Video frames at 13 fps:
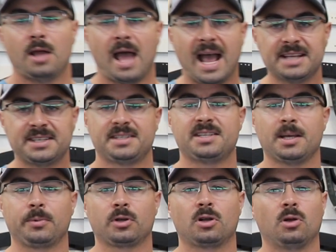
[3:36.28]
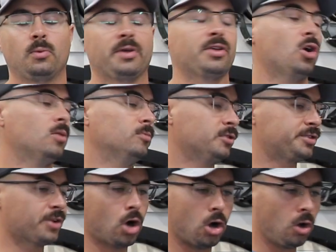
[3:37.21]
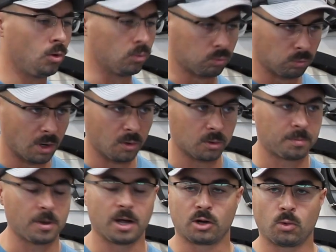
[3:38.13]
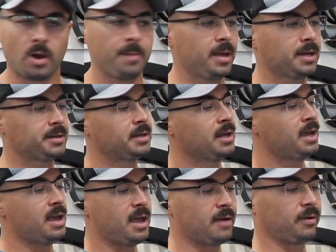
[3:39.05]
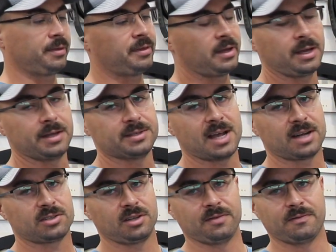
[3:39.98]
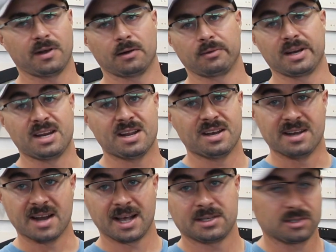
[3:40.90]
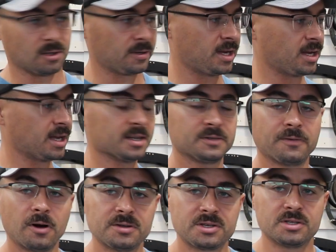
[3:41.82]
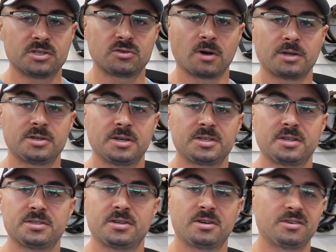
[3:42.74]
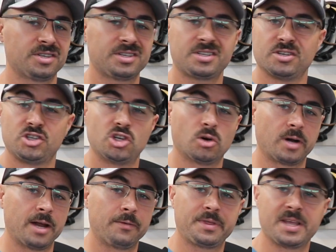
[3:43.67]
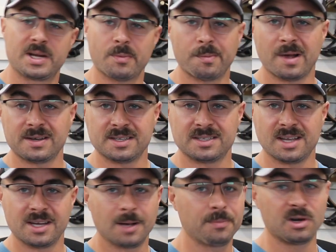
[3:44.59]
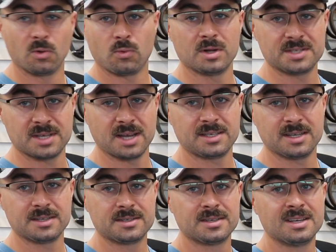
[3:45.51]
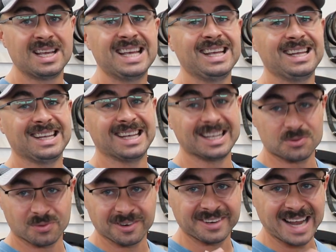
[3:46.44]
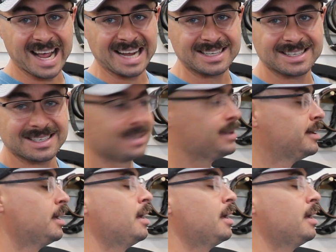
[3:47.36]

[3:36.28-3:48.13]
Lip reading: As is typical with almost all Rogue equipment, everything is actually very nice looking. And as far as construction is concerned, just to shore everything I'm about to say up into one sentence, it's real nice.